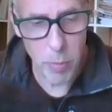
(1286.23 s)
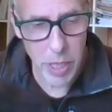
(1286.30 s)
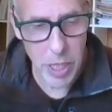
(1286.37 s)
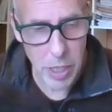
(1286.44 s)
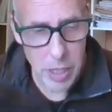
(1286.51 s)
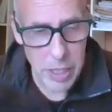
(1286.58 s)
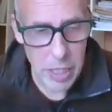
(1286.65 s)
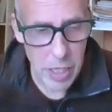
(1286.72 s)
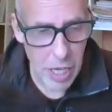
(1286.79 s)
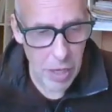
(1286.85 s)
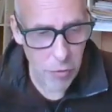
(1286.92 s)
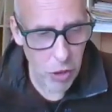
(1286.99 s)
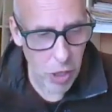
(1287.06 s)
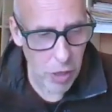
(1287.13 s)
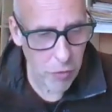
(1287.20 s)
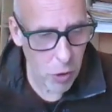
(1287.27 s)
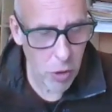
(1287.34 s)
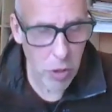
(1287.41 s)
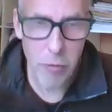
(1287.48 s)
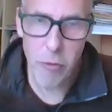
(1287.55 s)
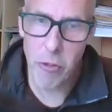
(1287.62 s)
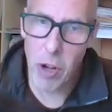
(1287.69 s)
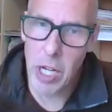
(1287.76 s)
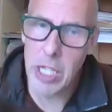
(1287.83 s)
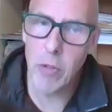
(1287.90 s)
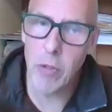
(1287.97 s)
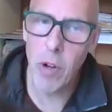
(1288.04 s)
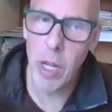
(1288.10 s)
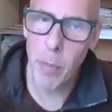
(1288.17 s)
but if you can find
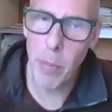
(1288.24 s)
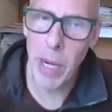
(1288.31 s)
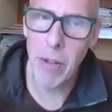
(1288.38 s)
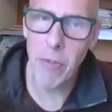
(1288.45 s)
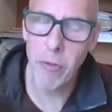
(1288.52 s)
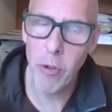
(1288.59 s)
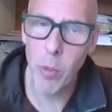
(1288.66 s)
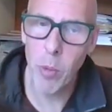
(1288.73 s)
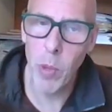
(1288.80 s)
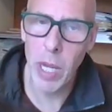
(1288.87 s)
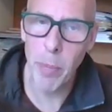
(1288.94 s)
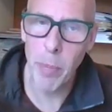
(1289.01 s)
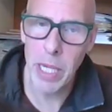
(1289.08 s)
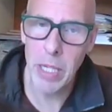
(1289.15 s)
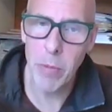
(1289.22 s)
a right platform where